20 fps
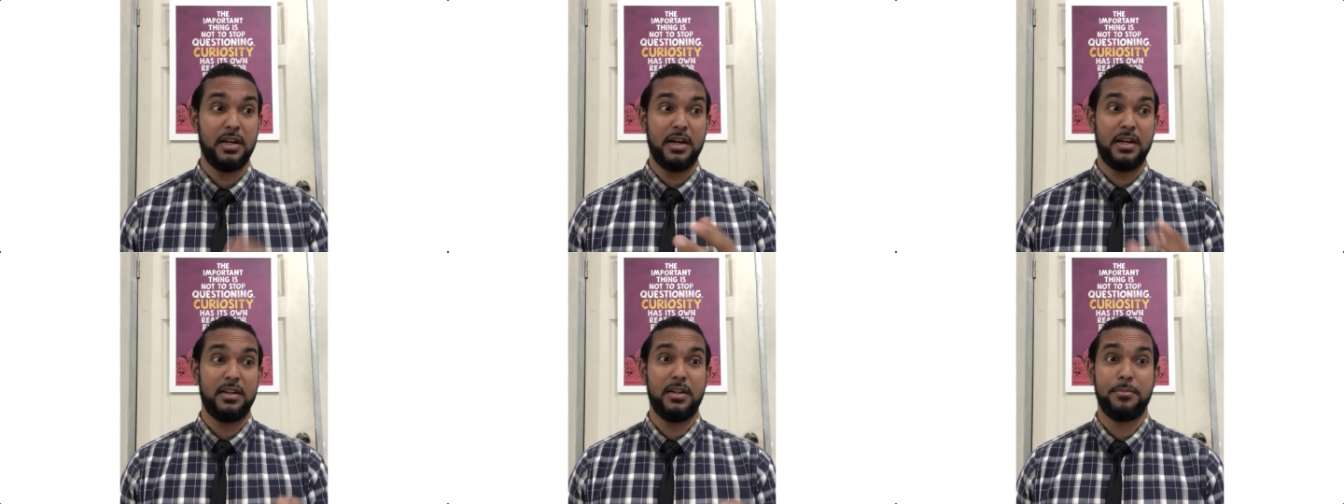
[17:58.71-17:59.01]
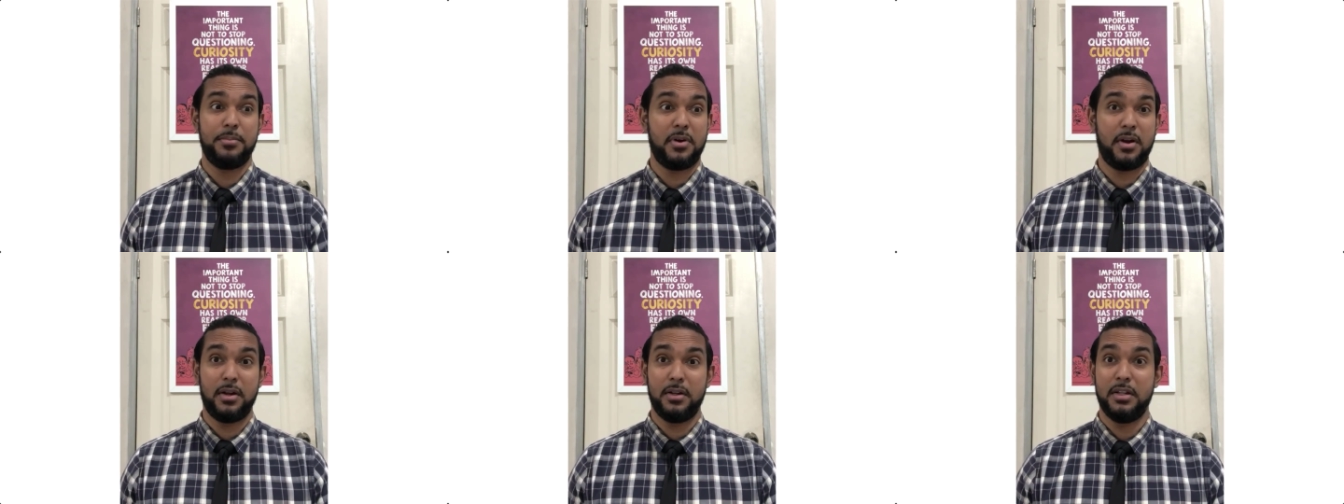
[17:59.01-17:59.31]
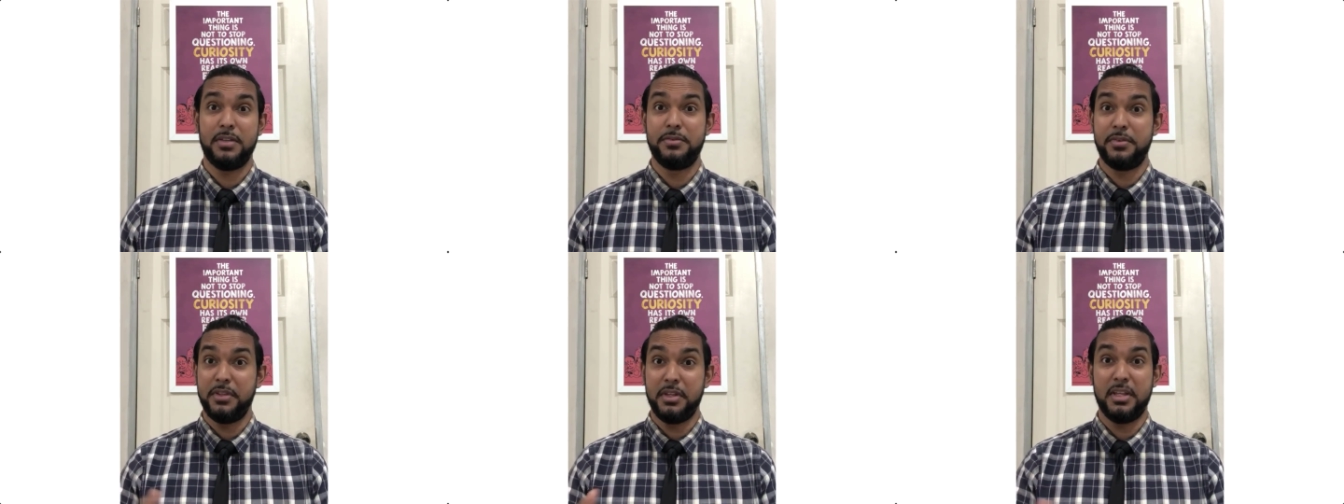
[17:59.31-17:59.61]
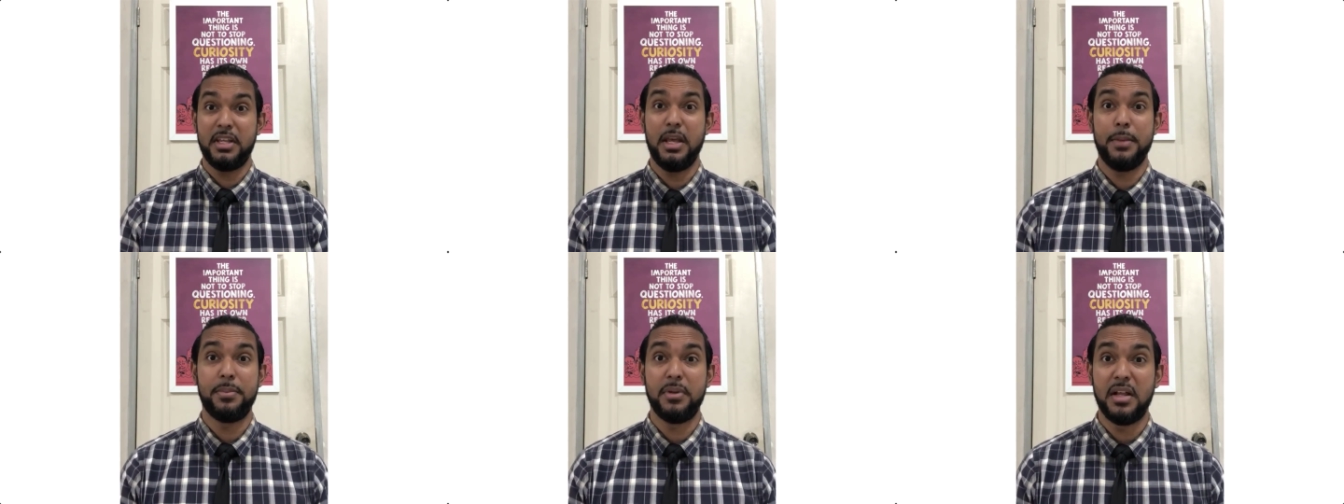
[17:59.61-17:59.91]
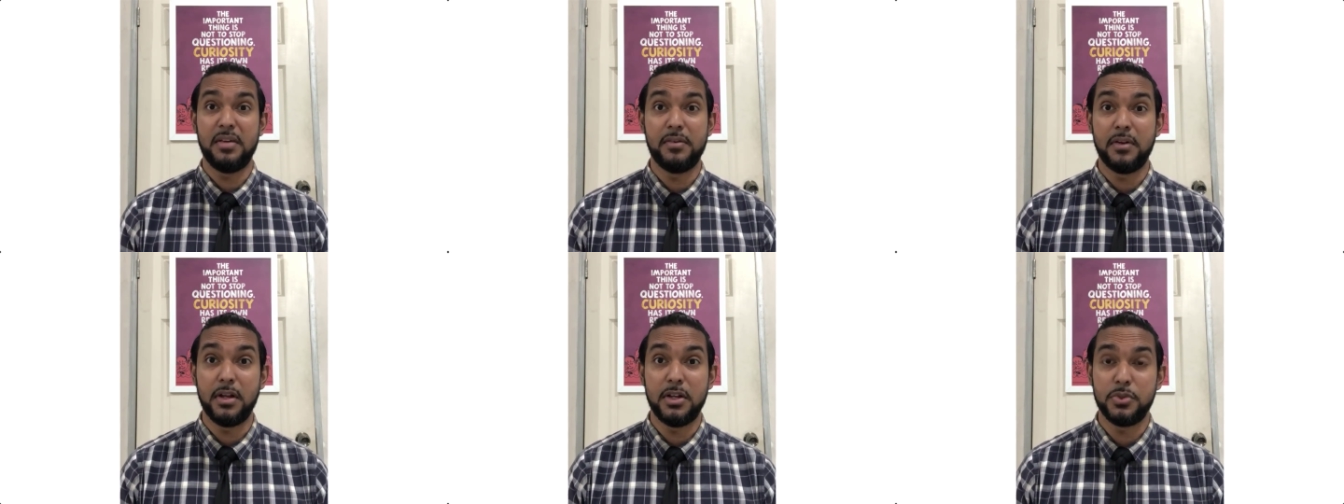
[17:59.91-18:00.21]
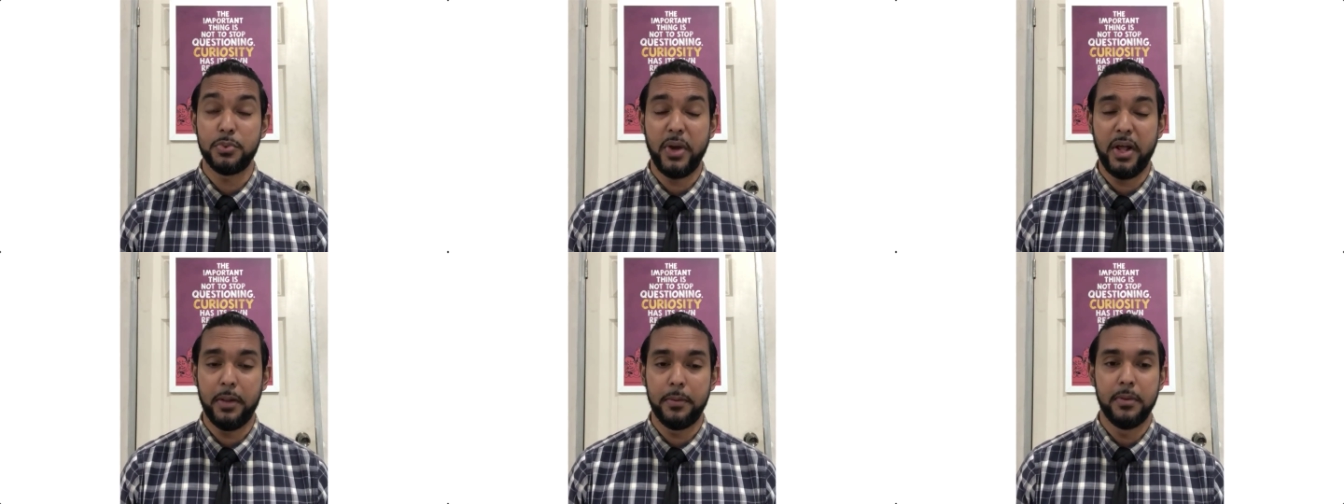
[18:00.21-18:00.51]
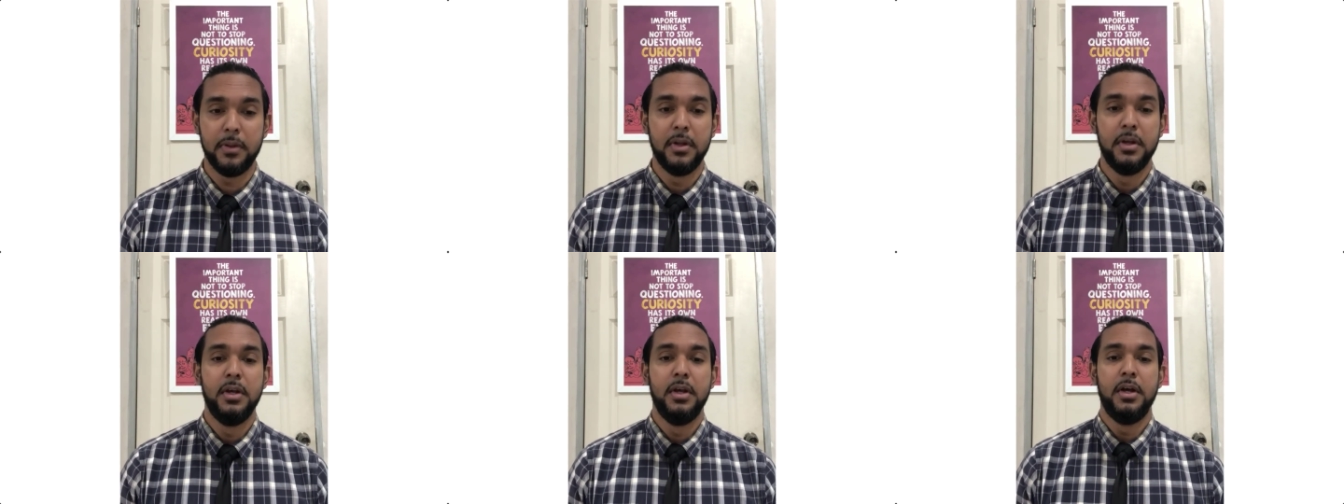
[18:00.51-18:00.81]
and apparently for the CAPE level as
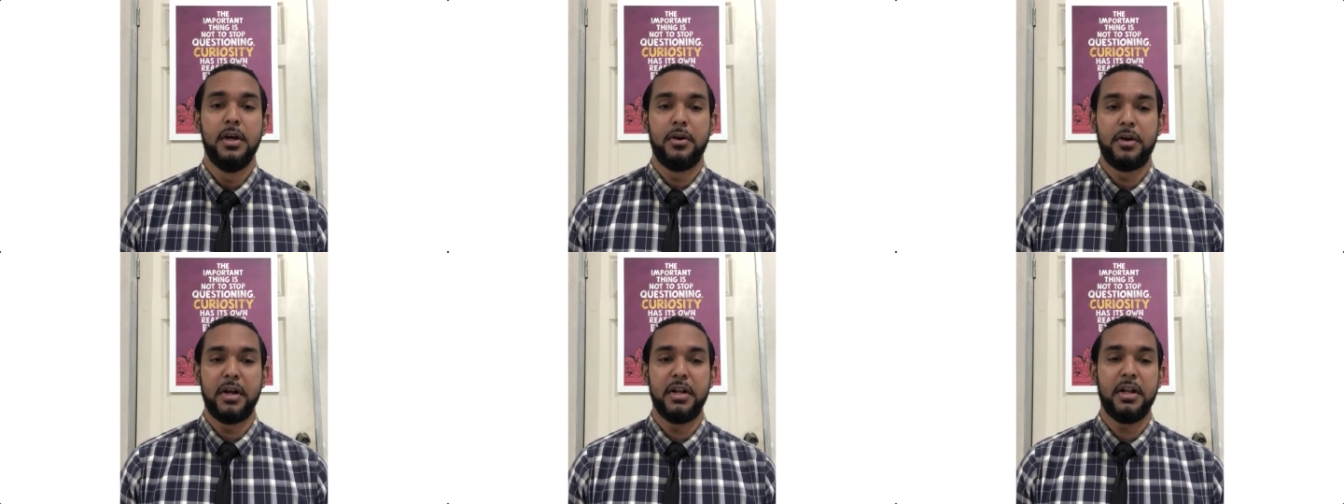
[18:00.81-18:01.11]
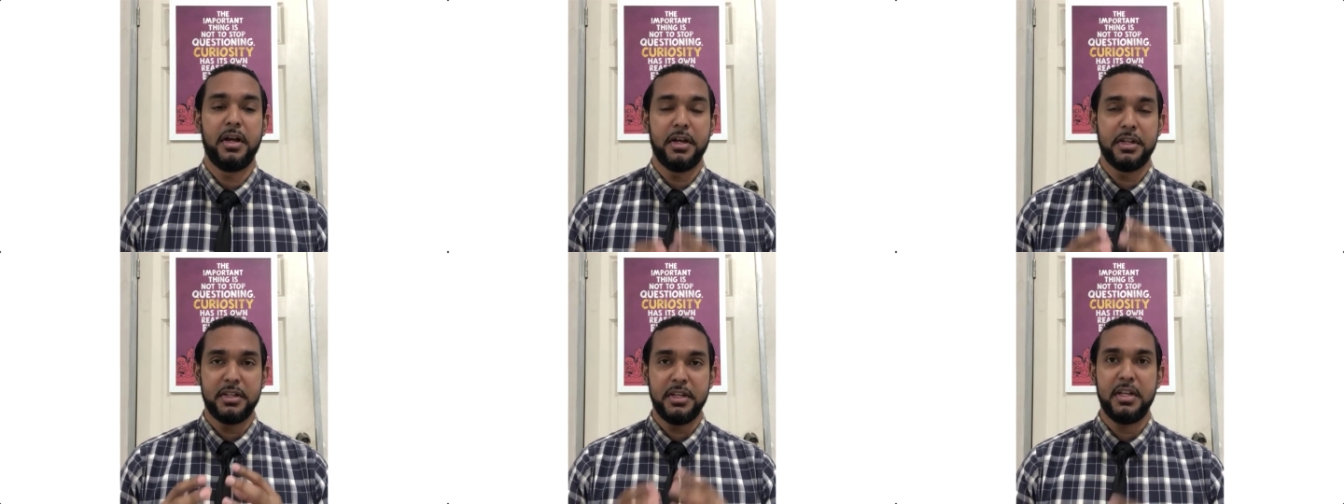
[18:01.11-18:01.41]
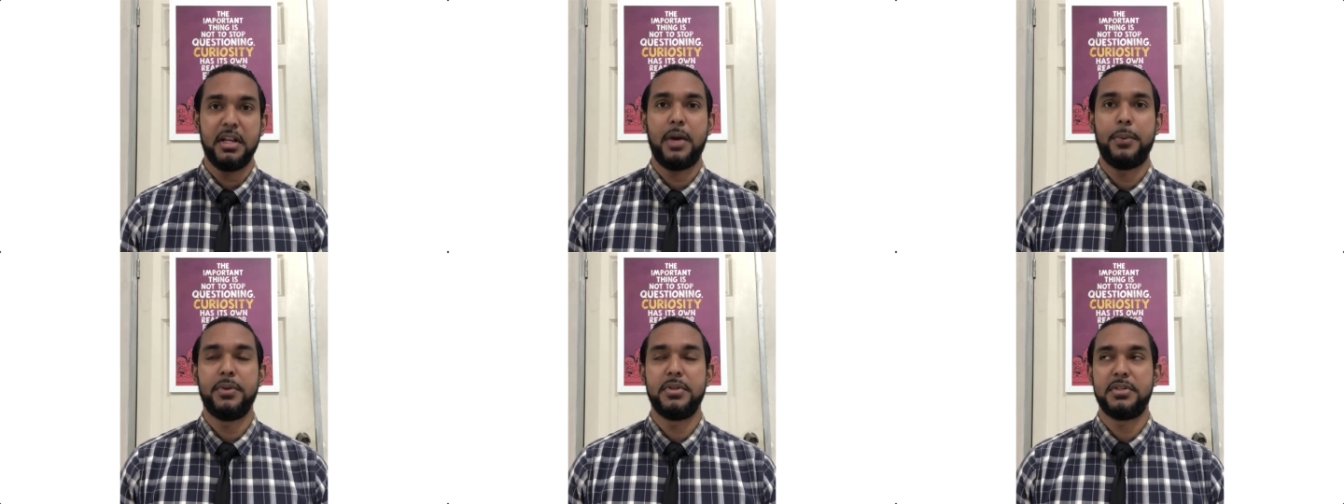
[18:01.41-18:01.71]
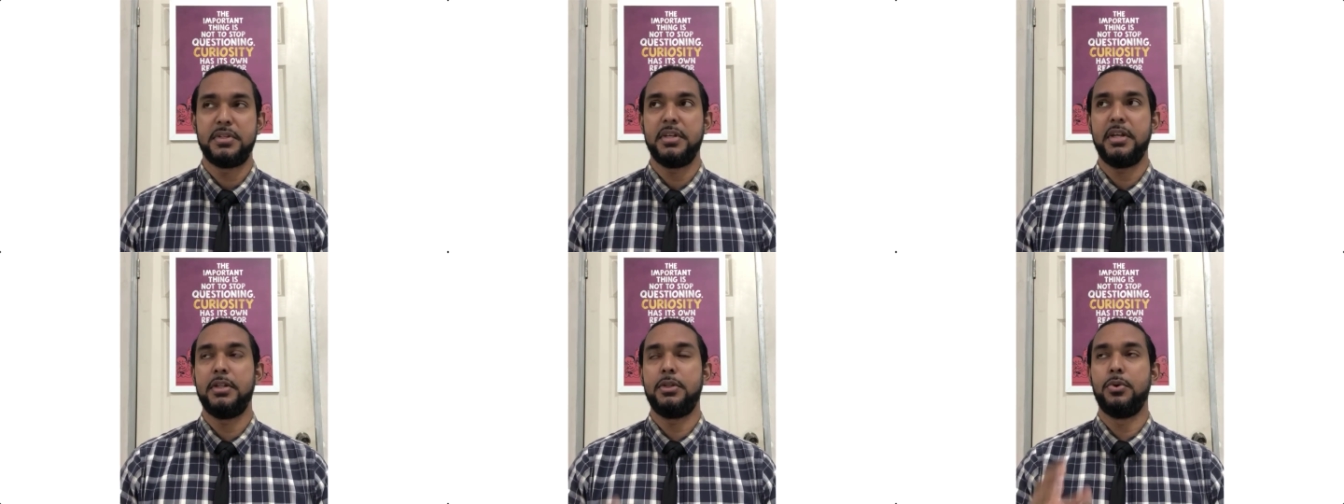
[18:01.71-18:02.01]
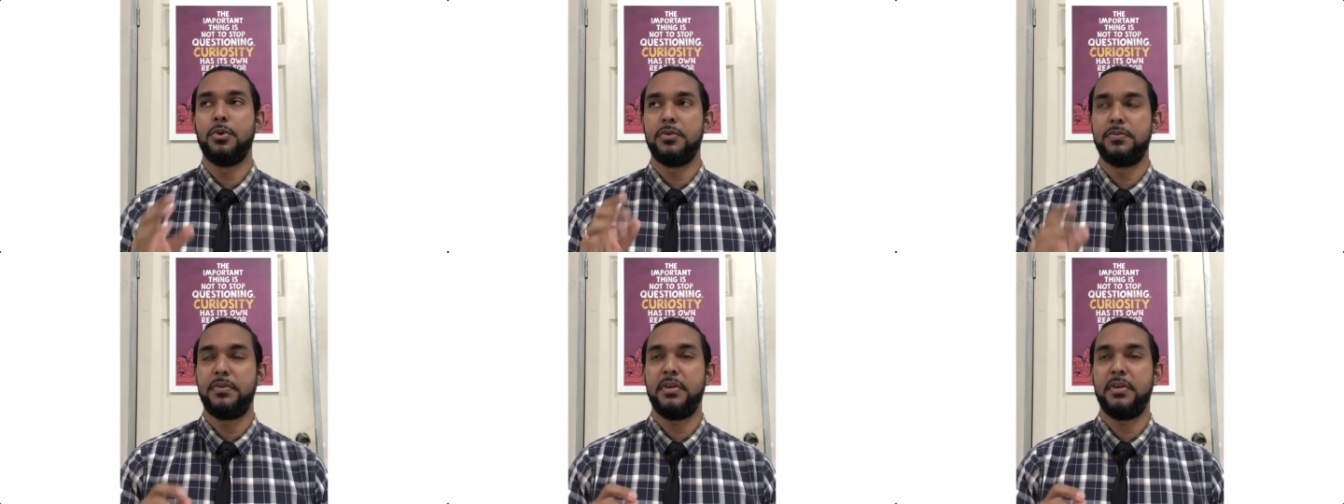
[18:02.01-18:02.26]
well, right? Again, I would say don't